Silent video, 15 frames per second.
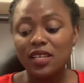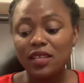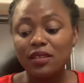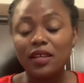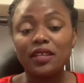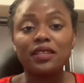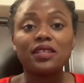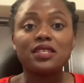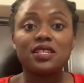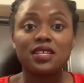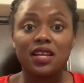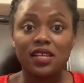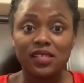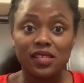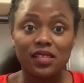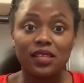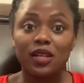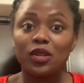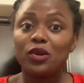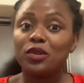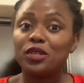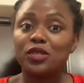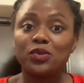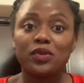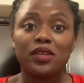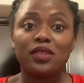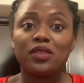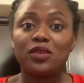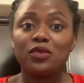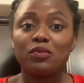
and trust that the Lord is with you.